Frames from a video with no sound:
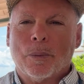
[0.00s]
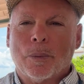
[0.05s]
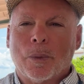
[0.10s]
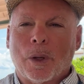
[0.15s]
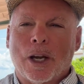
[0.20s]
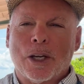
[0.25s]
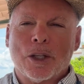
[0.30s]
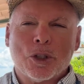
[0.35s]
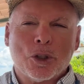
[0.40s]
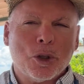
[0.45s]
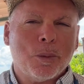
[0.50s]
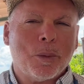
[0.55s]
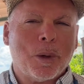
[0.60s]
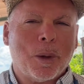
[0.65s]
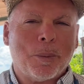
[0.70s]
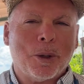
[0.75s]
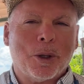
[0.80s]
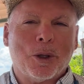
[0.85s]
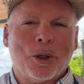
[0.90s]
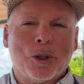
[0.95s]
I assume
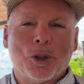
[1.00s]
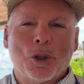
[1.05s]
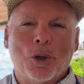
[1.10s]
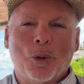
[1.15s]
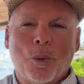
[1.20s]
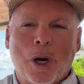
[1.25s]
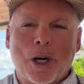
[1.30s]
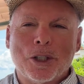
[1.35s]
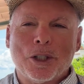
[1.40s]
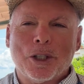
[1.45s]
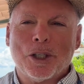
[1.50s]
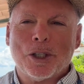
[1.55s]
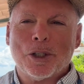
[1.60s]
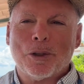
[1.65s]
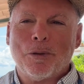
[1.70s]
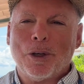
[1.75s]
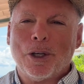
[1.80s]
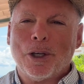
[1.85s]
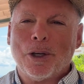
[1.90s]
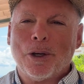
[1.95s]
that because you're watching this
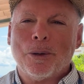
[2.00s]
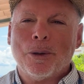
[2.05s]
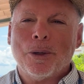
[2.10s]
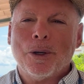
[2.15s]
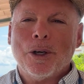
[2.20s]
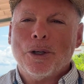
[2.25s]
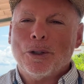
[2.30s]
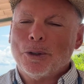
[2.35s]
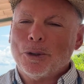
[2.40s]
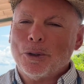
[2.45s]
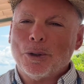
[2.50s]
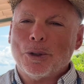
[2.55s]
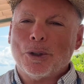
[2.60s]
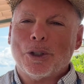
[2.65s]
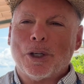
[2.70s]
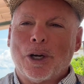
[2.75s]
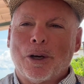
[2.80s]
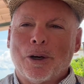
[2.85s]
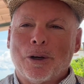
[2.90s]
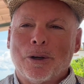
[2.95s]
video, you
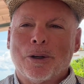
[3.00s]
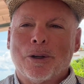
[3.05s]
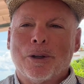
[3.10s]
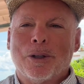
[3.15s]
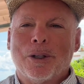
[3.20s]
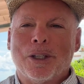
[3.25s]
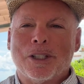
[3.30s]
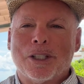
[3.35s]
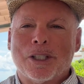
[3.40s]
share these